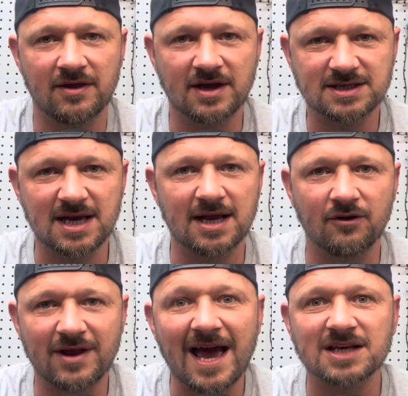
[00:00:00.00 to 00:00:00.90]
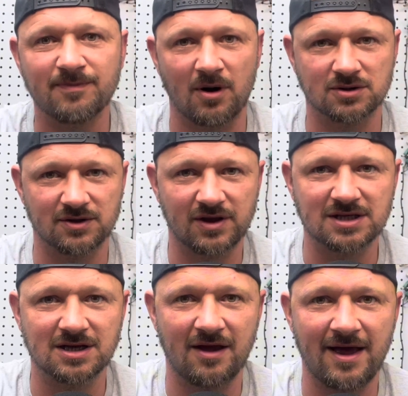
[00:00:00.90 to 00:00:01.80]
They're sitting on the Xbox and
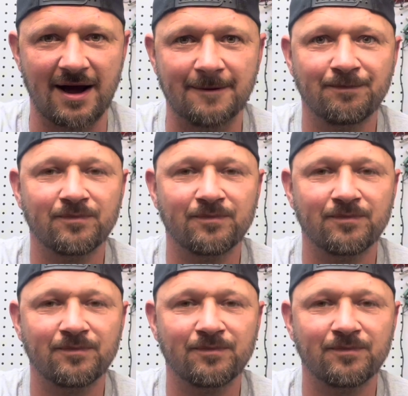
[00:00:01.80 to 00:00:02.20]
things like that.